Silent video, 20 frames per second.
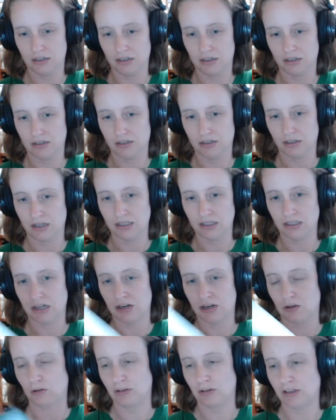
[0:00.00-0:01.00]
That's kind of
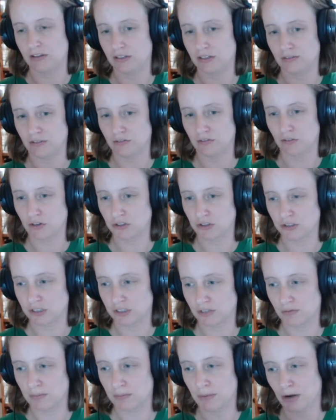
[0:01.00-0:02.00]
cool. They have different versions of
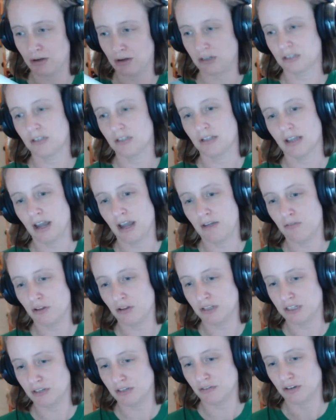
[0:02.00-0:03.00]
Epona, so they have all the
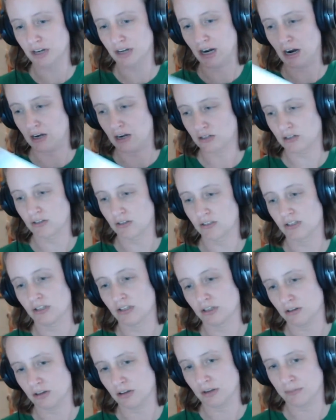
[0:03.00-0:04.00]
different characters so that you
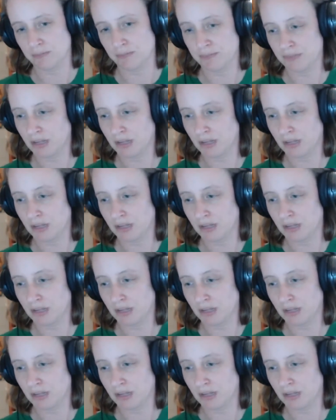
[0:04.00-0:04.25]
can